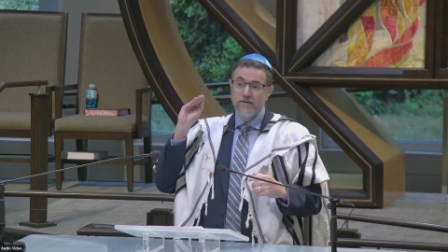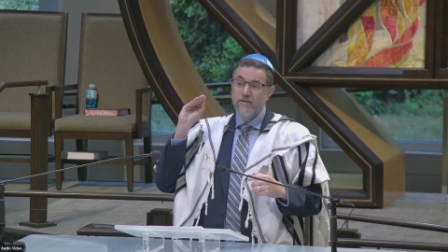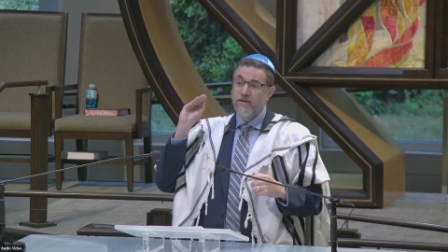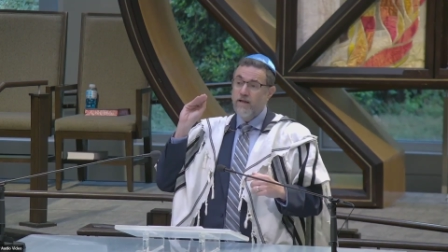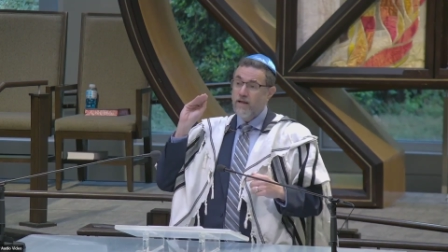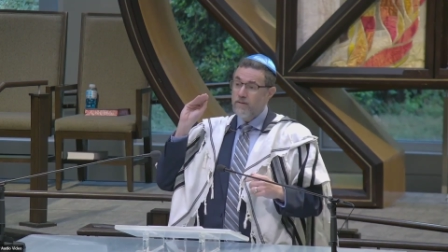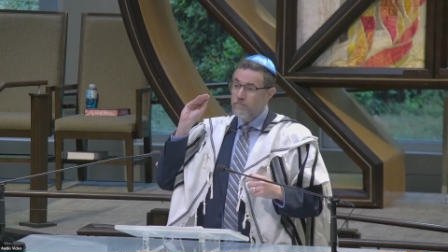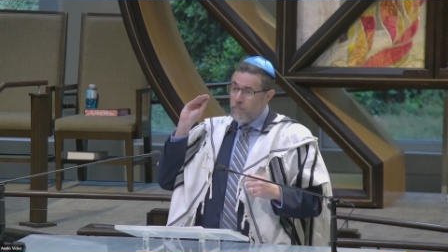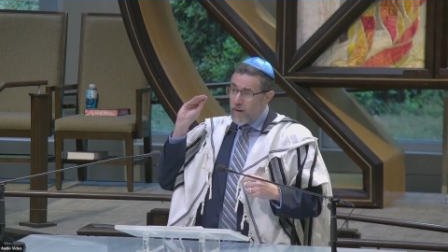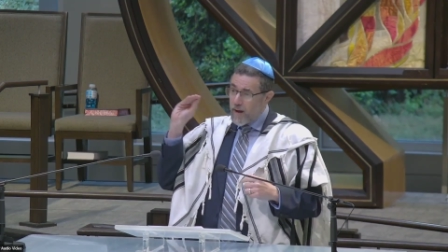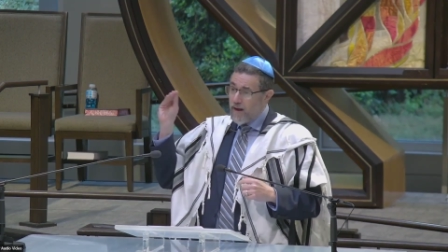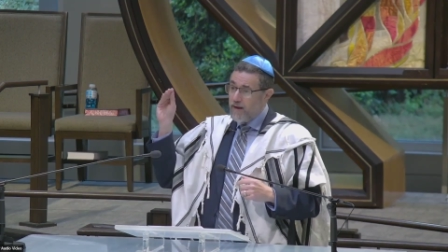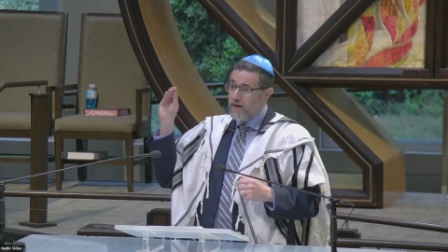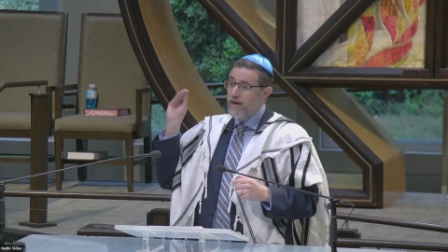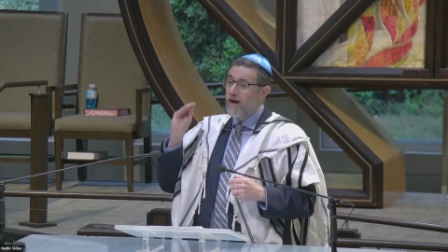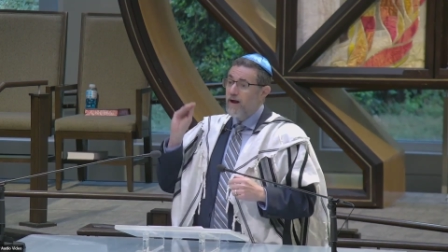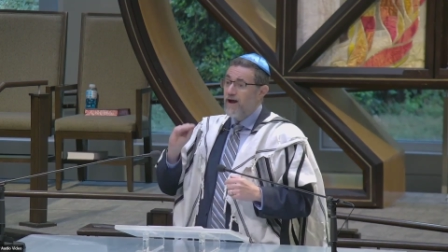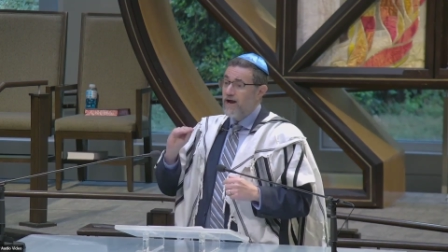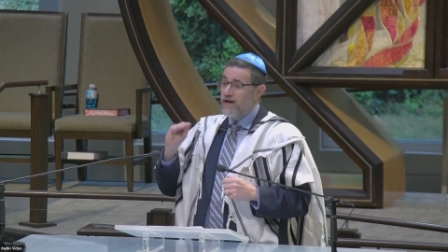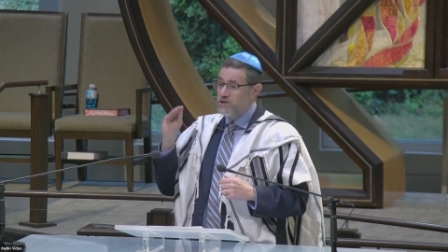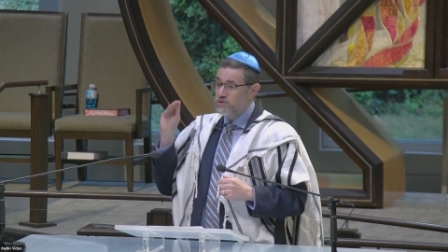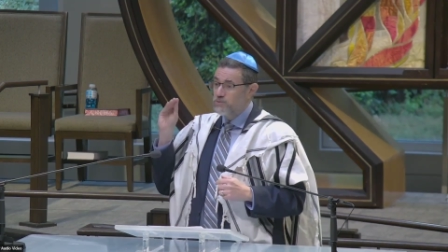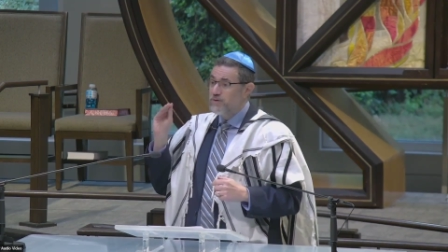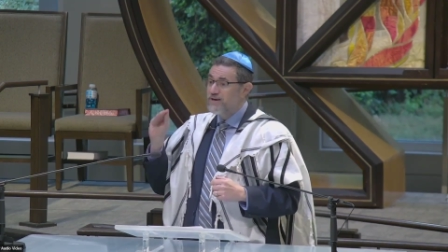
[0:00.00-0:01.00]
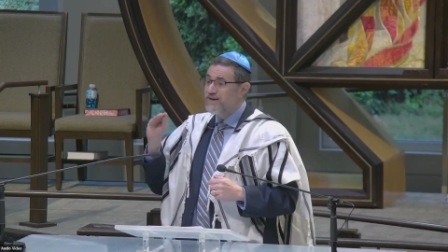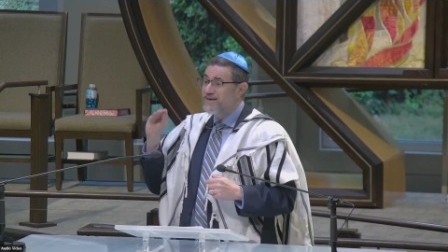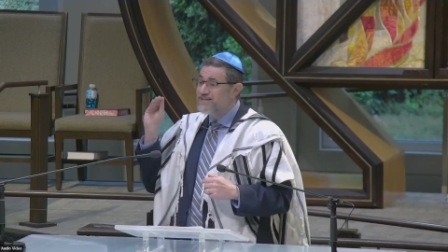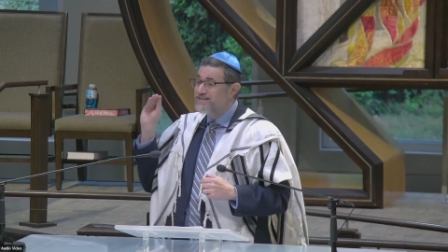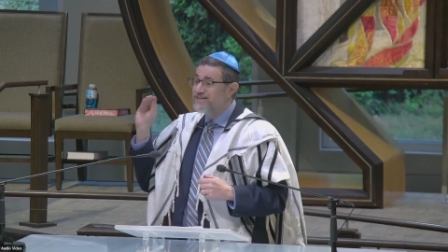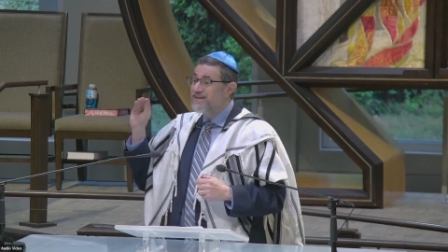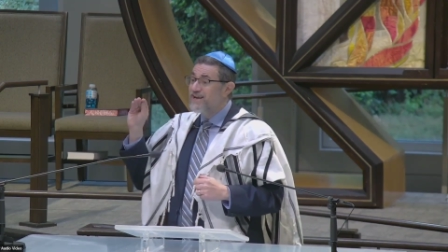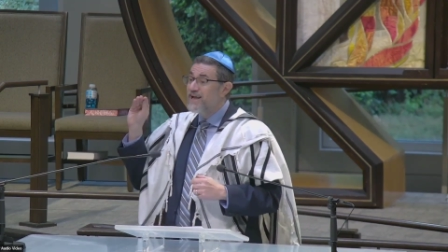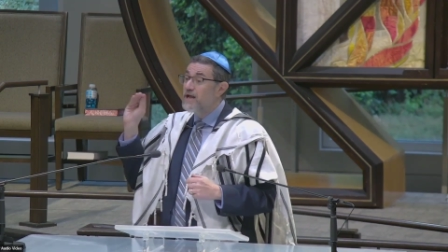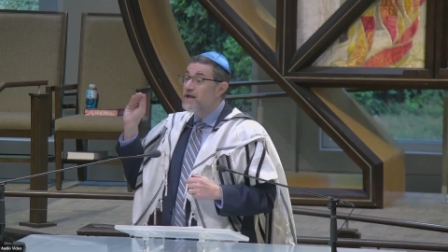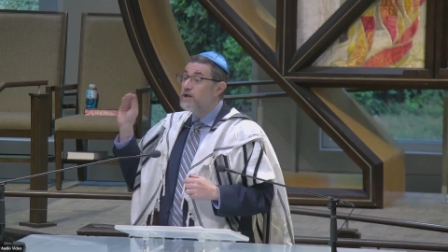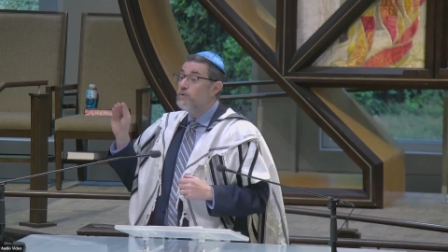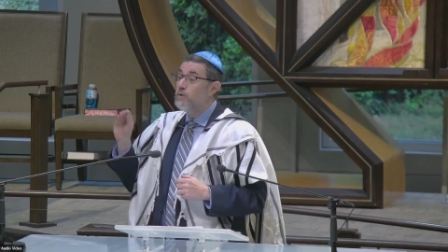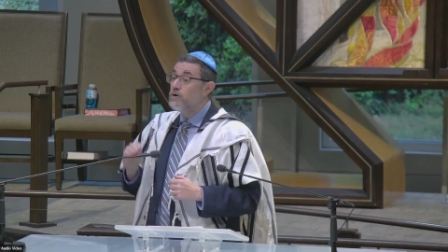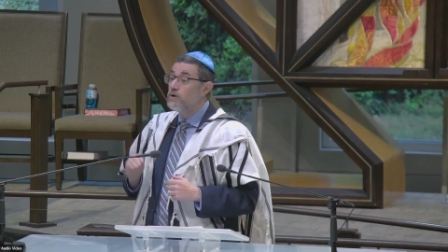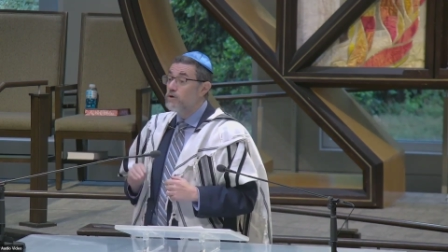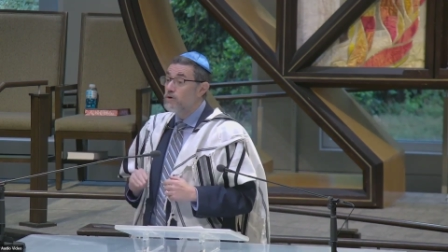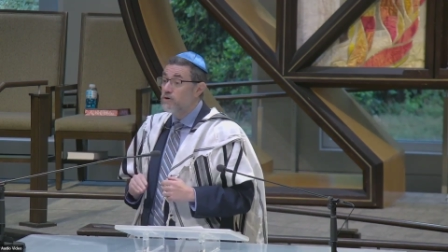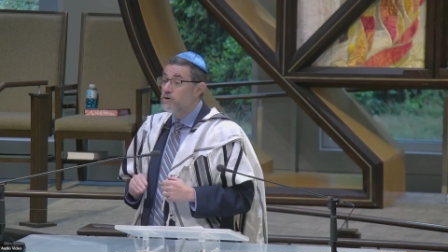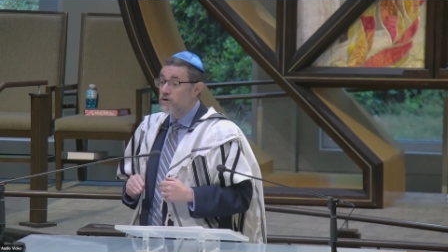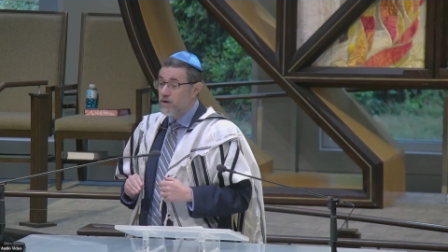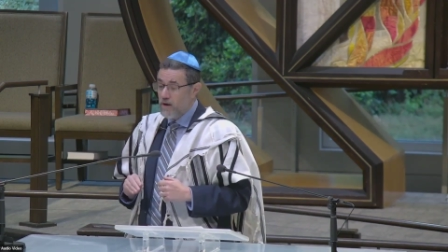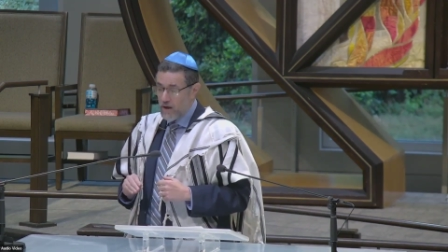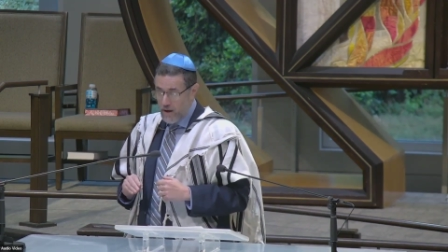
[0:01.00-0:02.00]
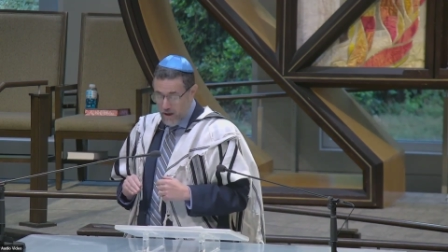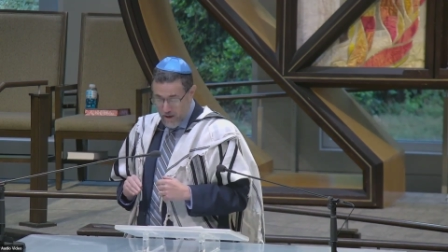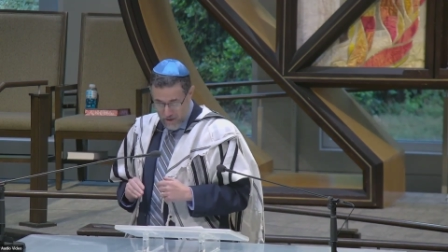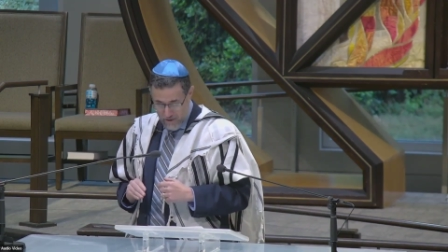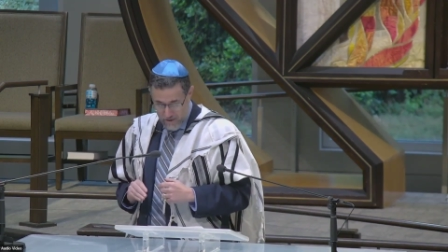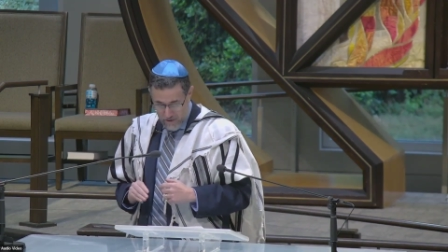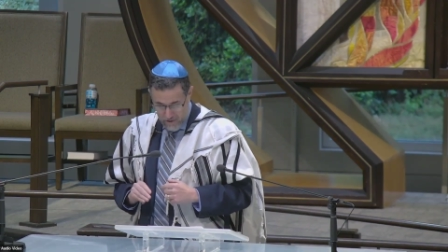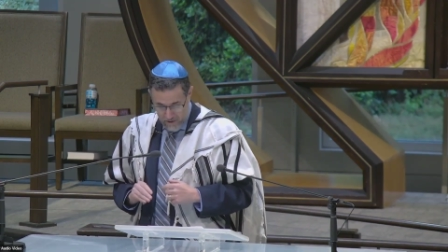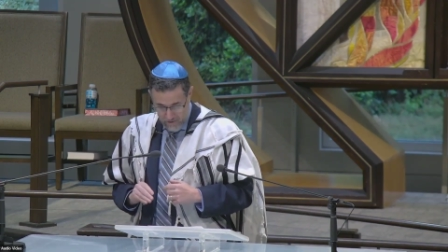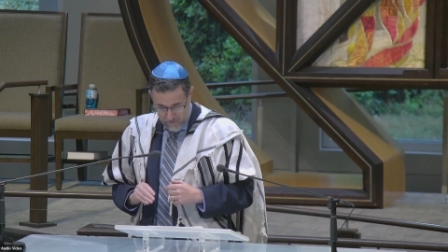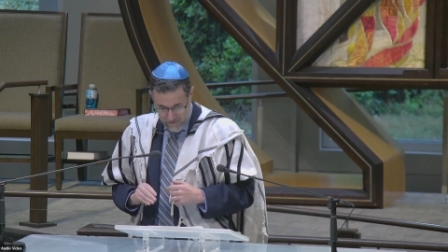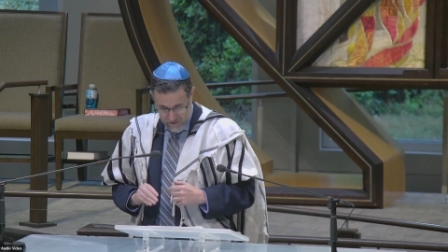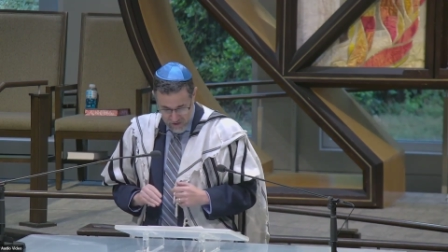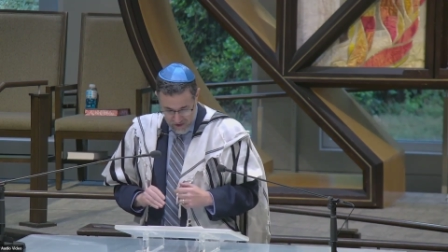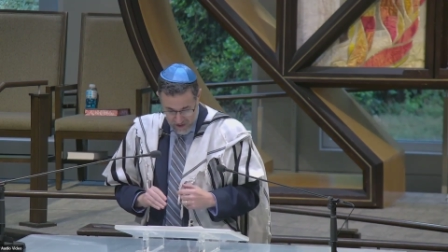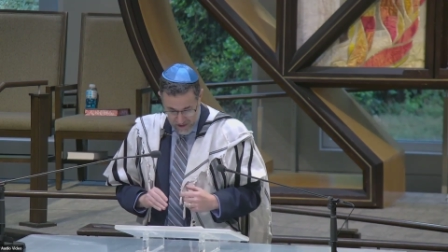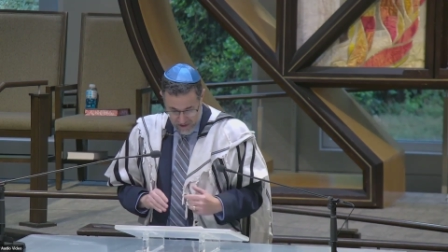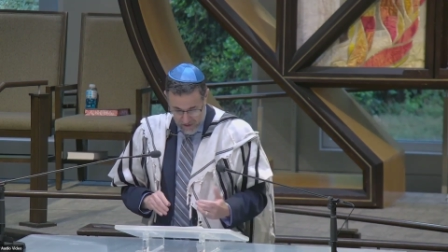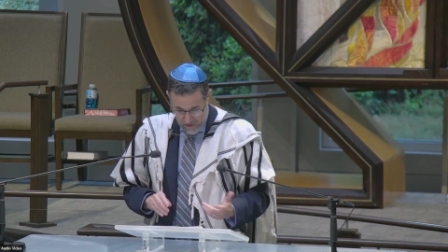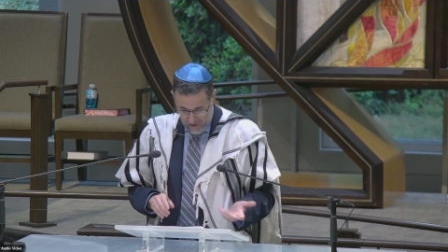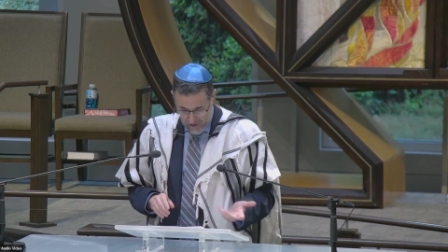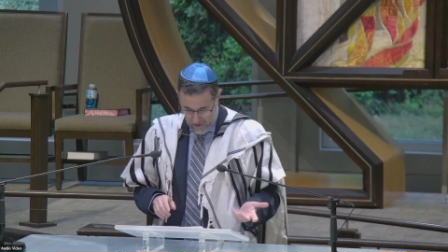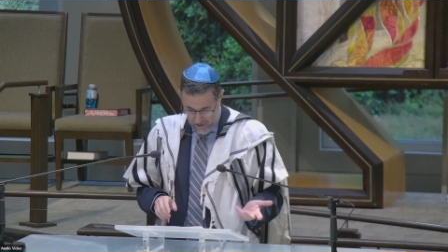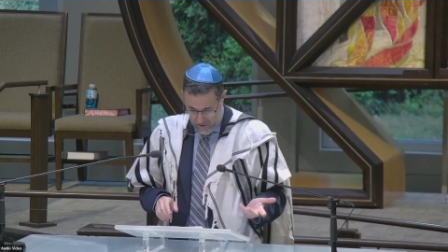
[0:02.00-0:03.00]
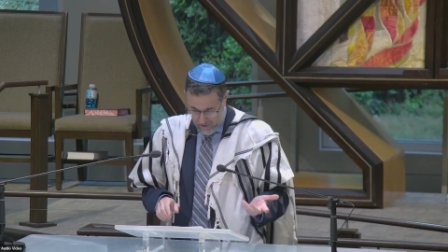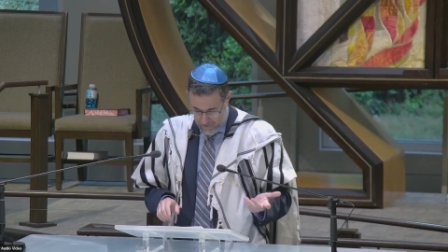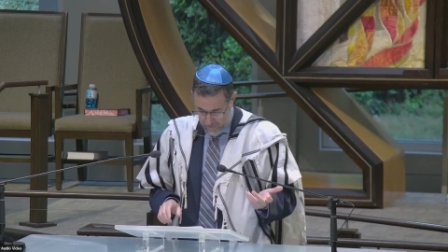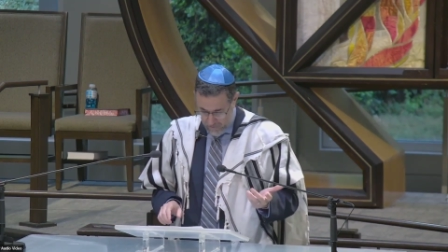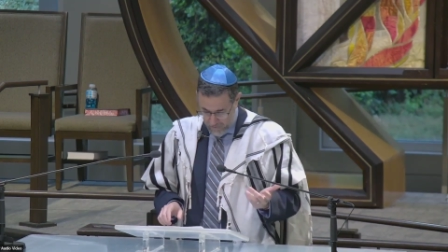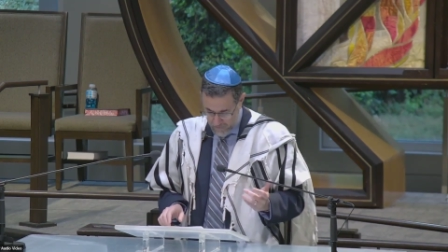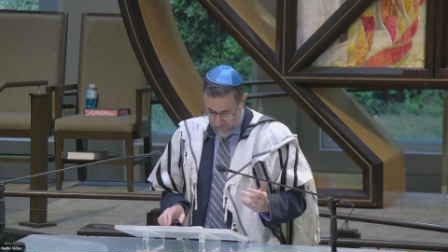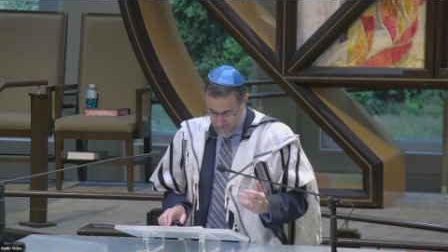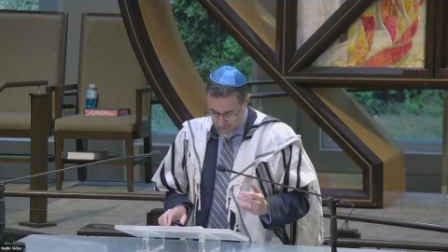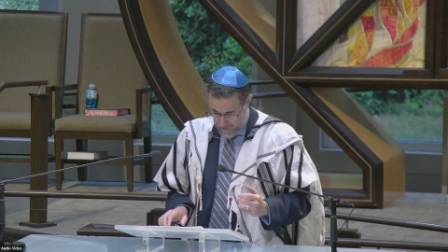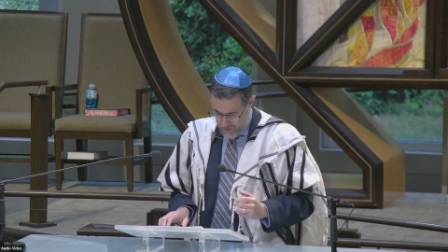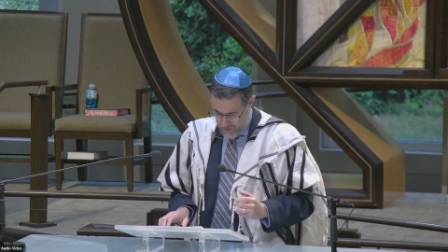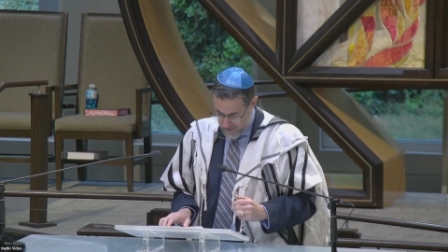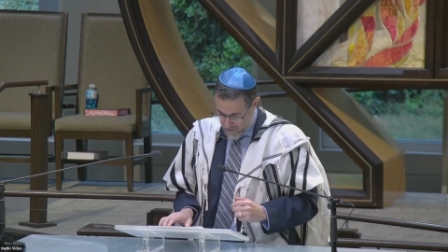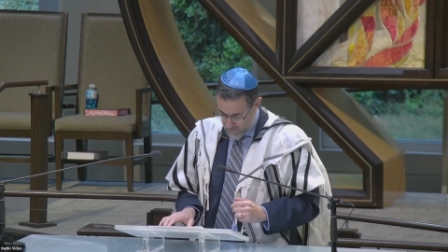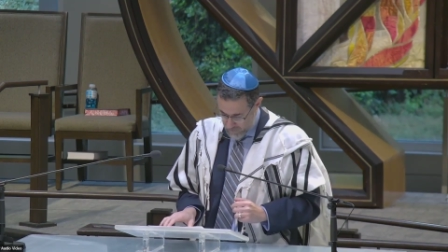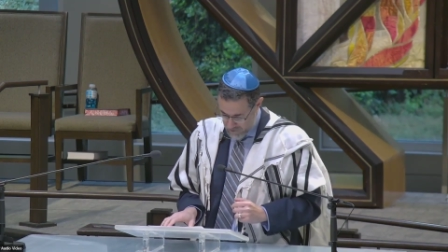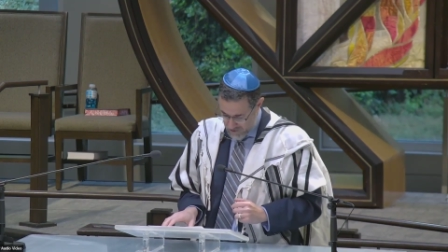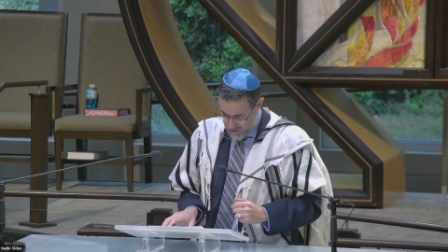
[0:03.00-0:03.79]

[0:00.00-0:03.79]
then by gosh, we need to get you a good cut of steak it